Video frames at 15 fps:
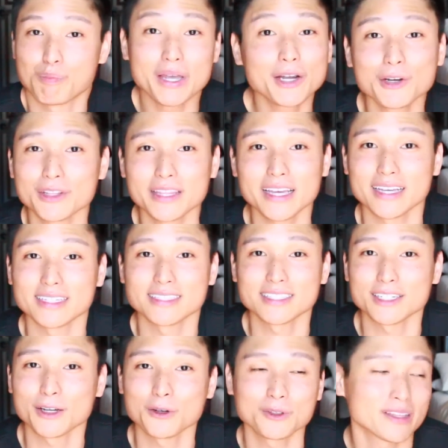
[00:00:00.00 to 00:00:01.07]
bigger things,
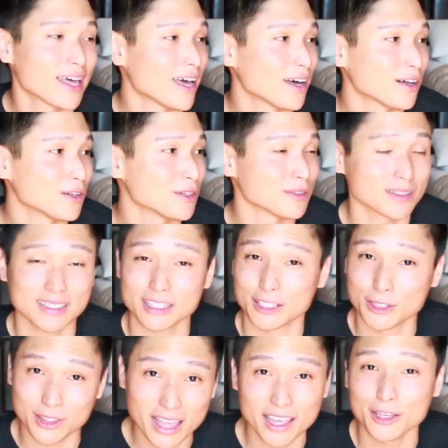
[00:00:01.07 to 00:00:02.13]
you know,
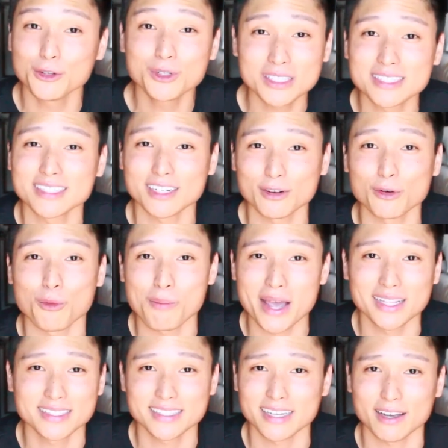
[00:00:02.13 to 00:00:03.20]
that you consider
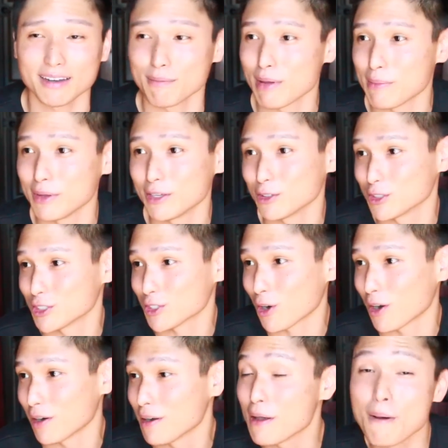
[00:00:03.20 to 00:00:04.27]
romantic. Maybe he'll
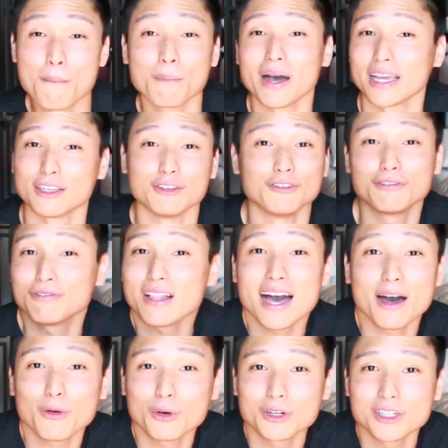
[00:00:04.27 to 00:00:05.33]
start buying you
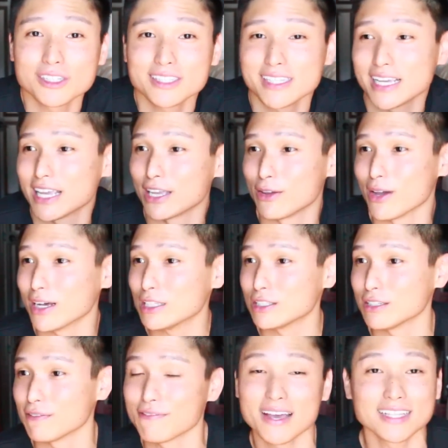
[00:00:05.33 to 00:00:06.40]
flowers, taking you out
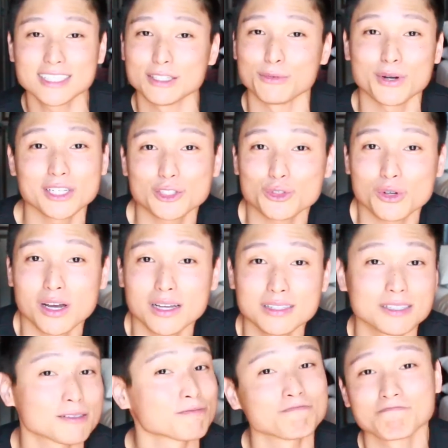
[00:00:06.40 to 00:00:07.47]
to fancy
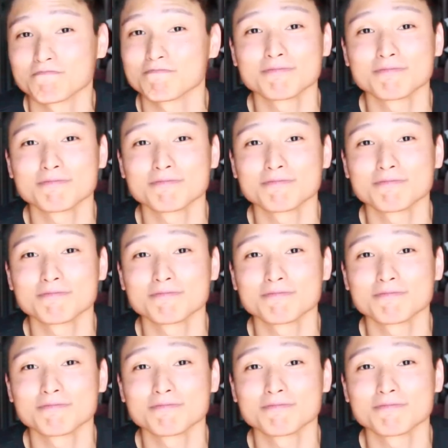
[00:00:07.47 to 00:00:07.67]
restaurants.